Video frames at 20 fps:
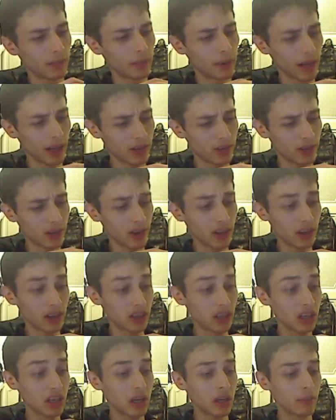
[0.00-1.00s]
but I shouldn't
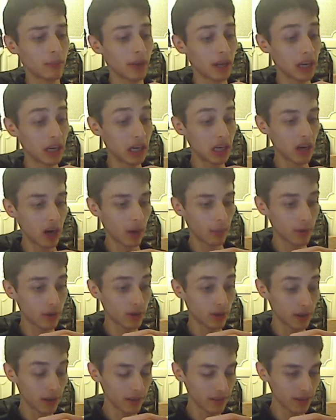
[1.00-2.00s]
make any
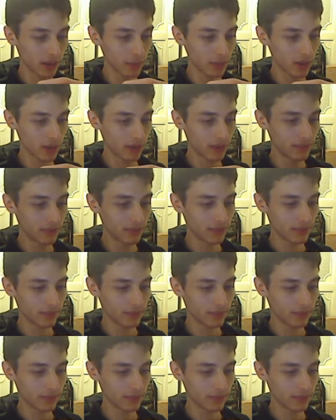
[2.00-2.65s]
arbitrary assumptions.